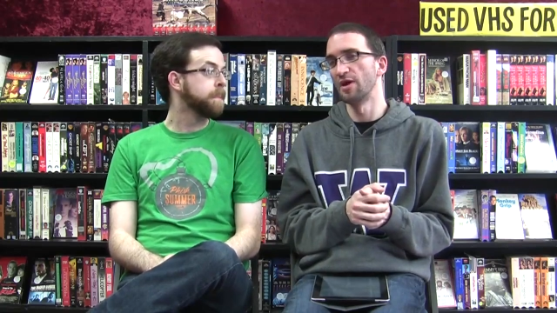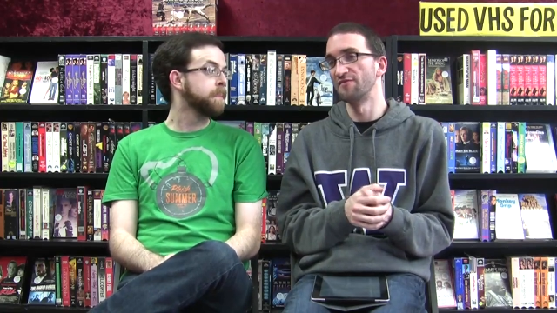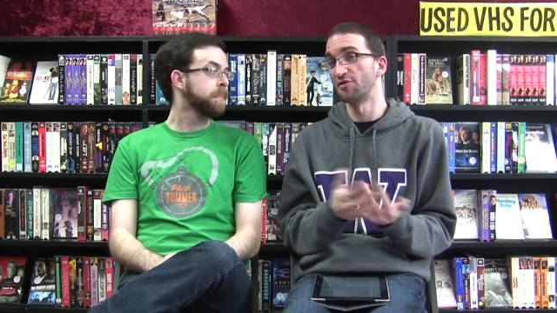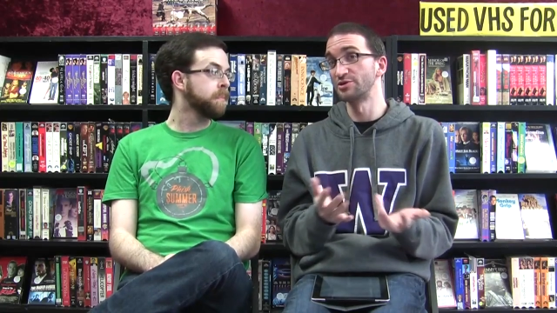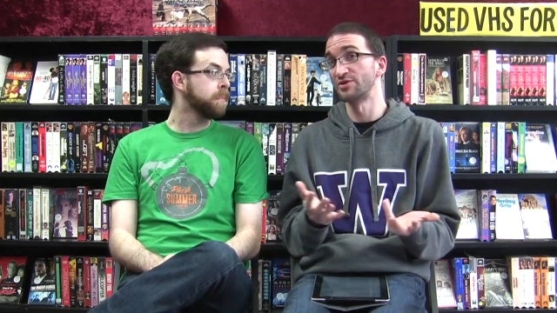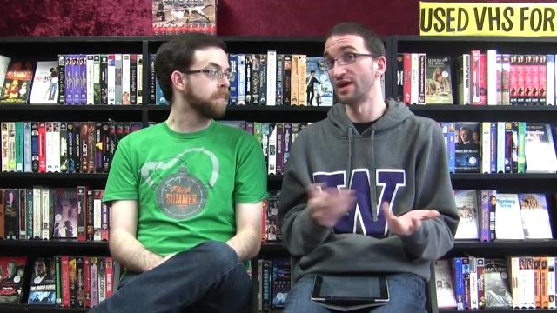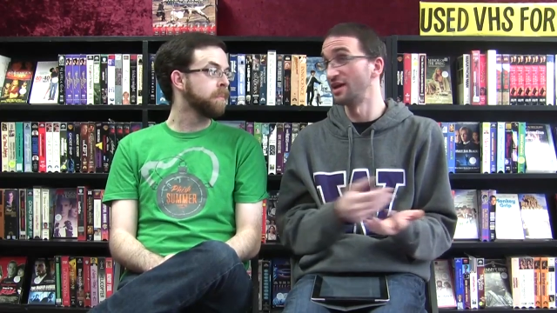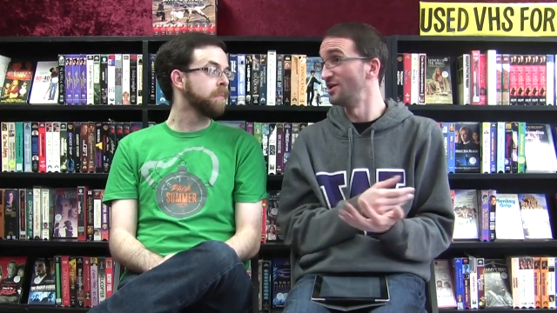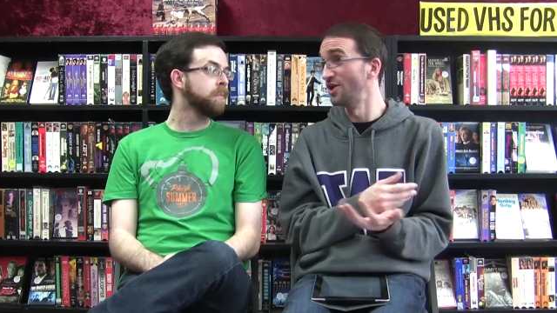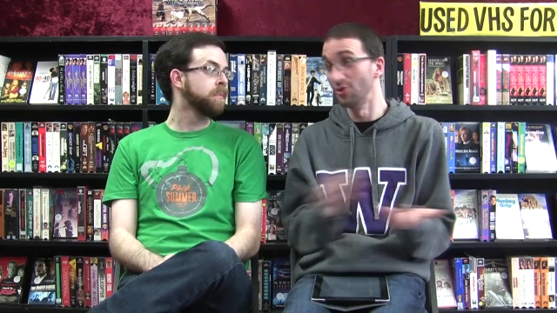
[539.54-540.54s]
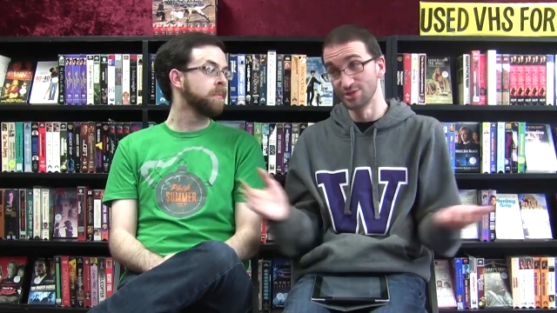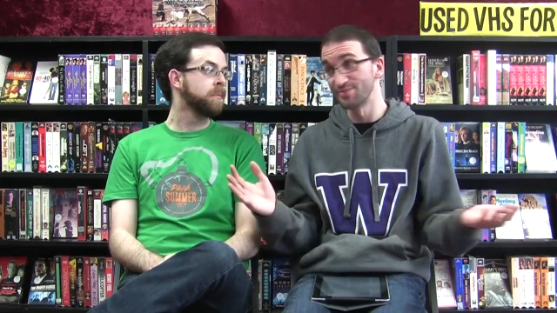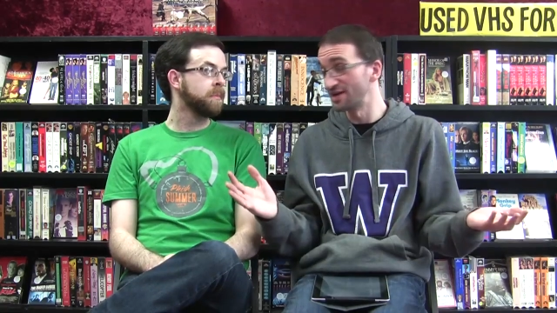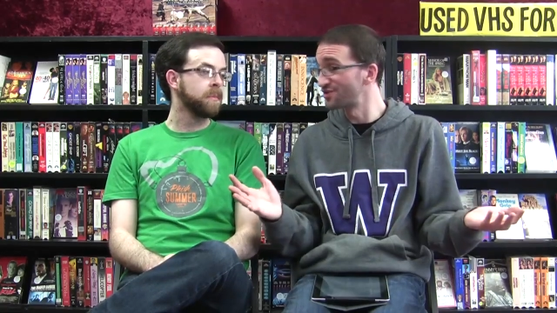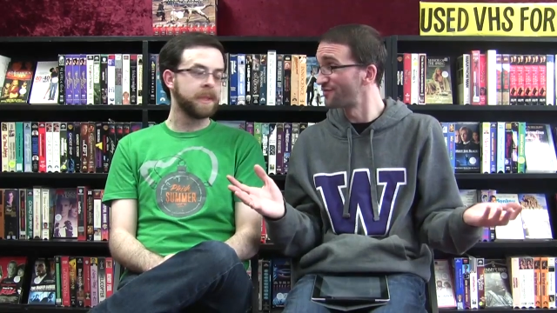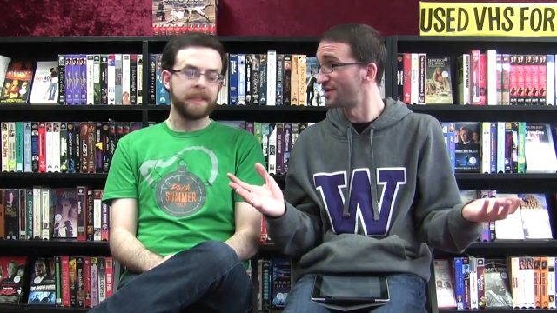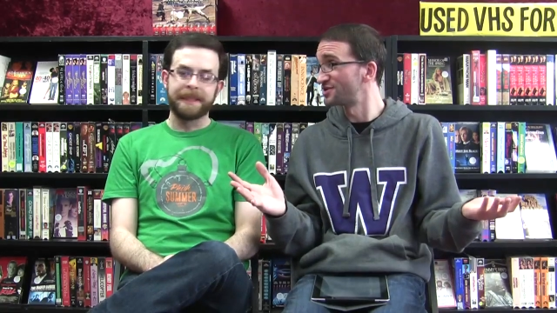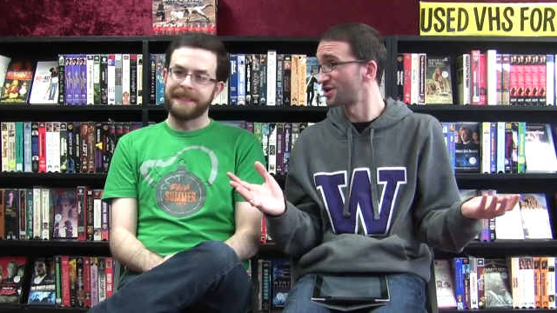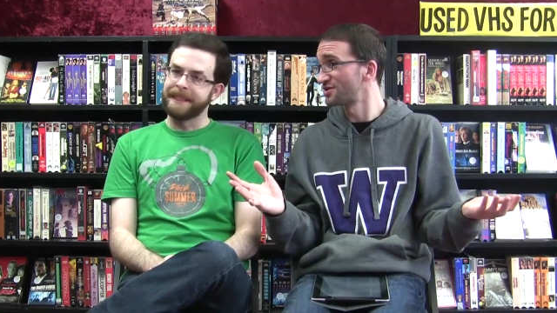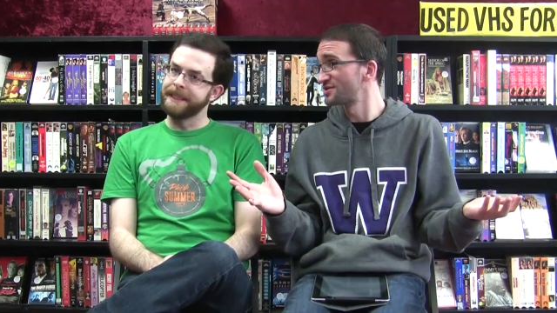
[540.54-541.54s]
Speaker 1: Unfortunately, no special
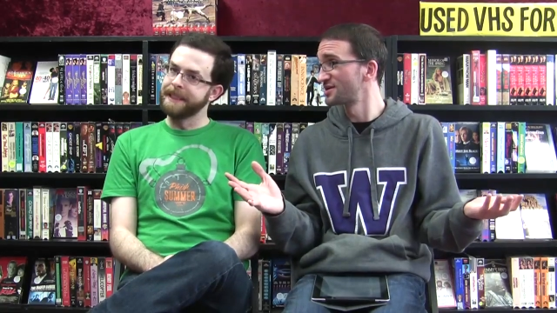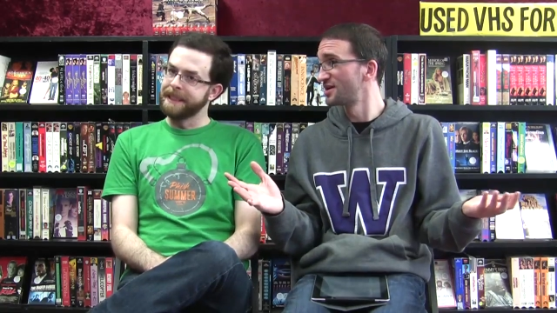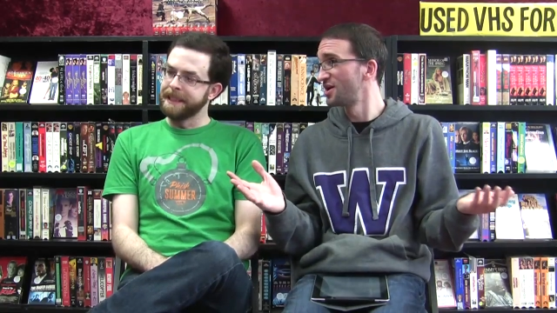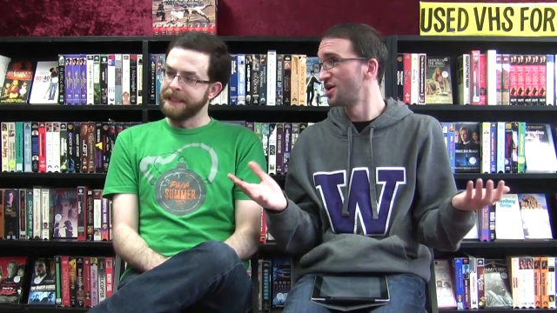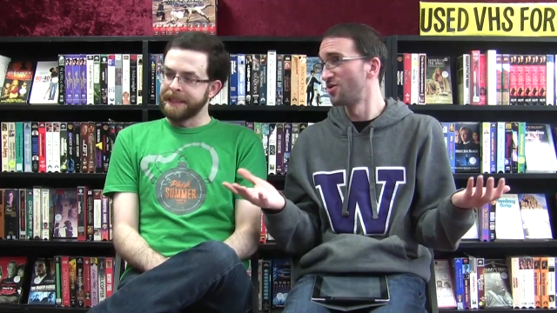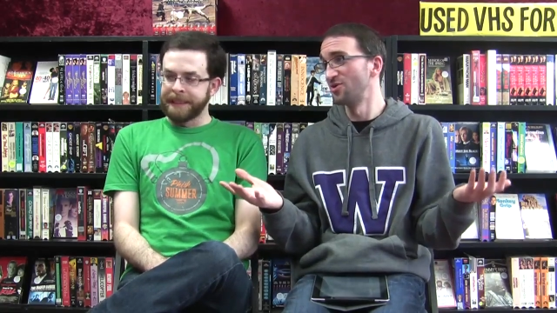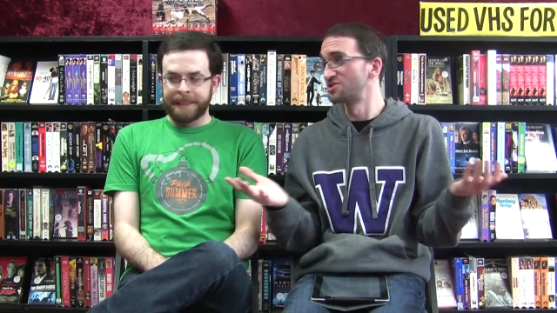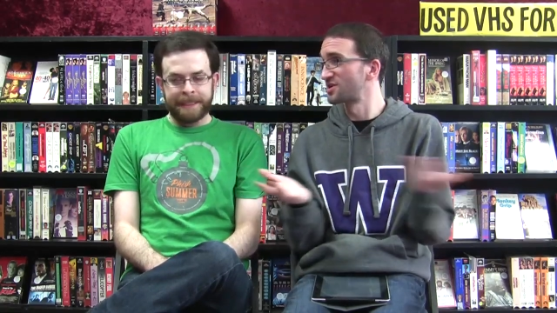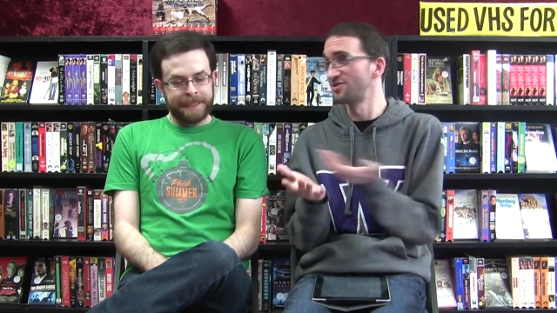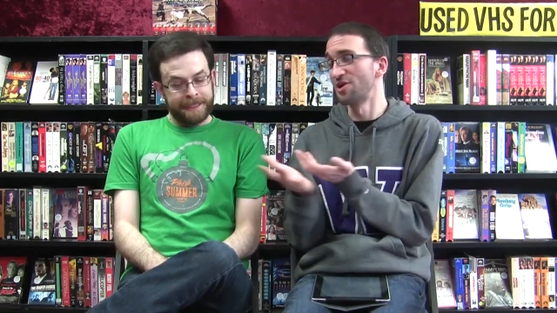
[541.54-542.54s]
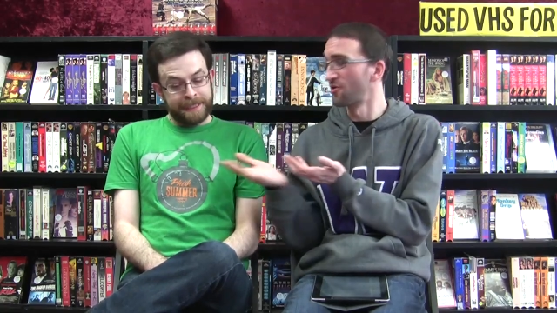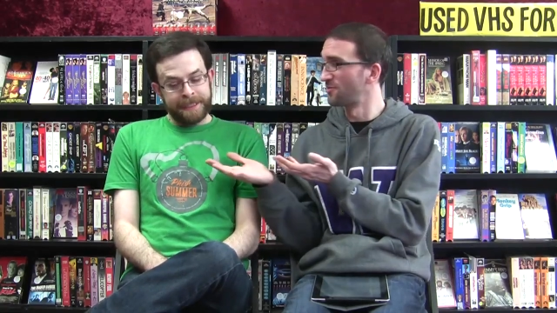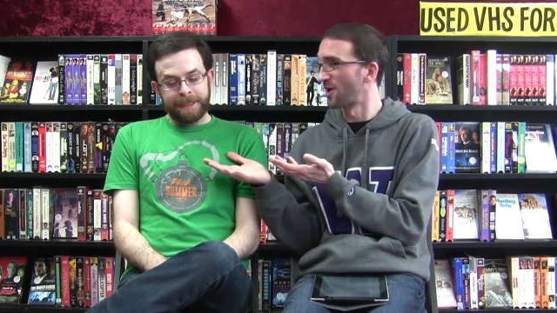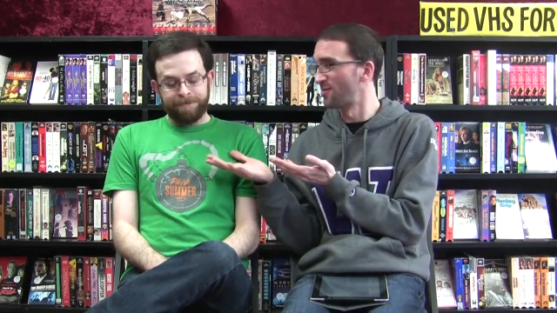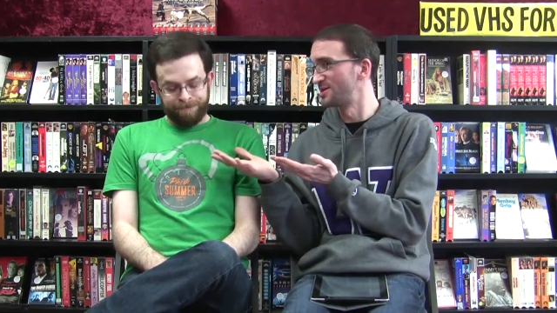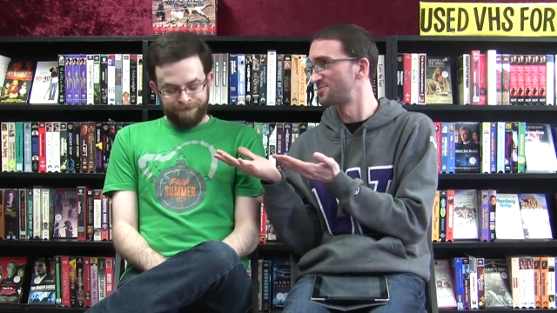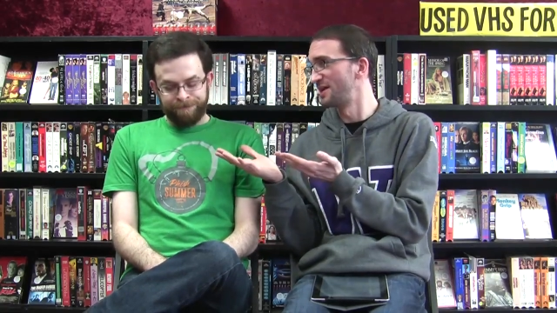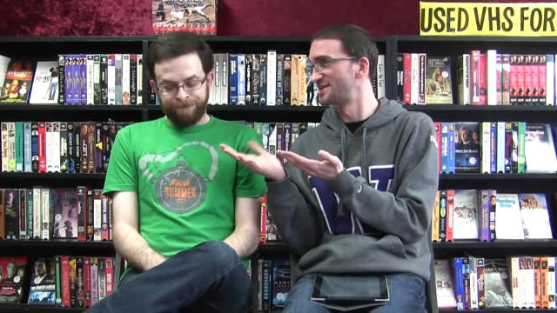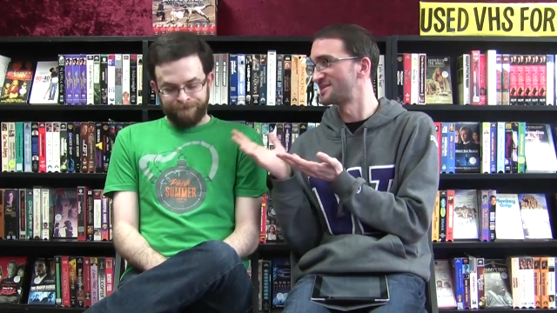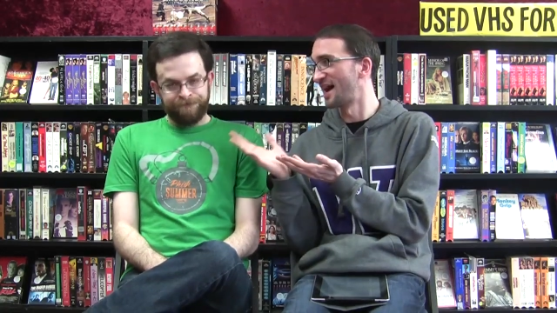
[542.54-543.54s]
features, which clearly probably
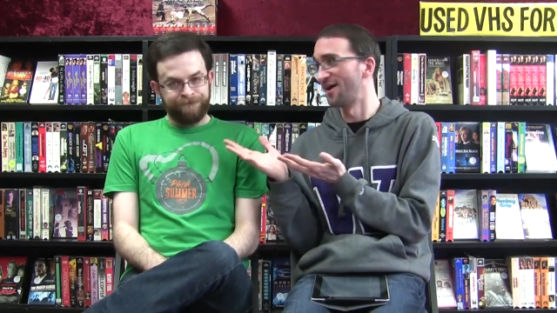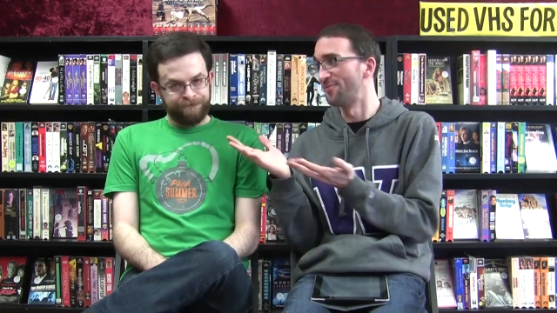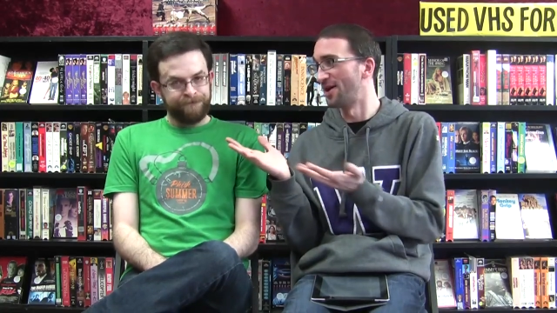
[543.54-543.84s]
speaks to how